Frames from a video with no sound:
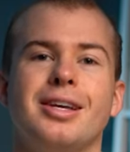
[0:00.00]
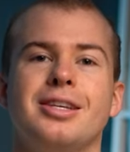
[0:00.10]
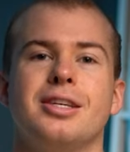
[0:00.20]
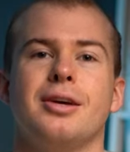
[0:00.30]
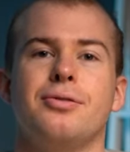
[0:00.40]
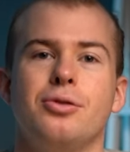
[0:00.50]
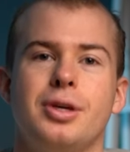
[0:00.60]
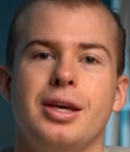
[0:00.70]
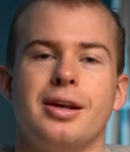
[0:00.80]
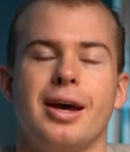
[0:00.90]
is if you
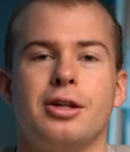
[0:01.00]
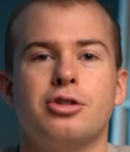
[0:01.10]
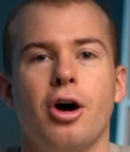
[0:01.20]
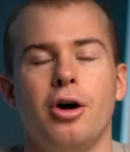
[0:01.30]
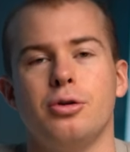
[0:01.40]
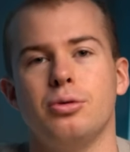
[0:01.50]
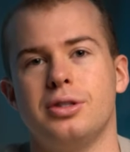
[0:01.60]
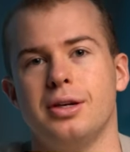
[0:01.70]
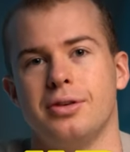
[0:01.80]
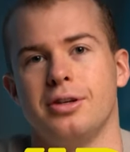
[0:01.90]
get a total
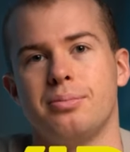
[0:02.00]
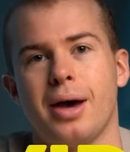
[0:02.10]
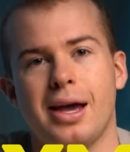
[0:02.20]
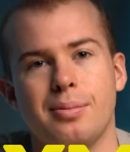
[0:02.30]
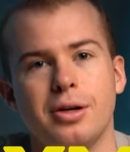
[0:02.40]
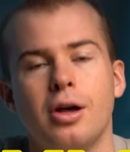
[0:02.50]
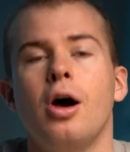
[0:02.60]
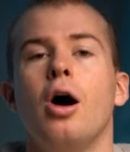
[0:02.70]
dividend payment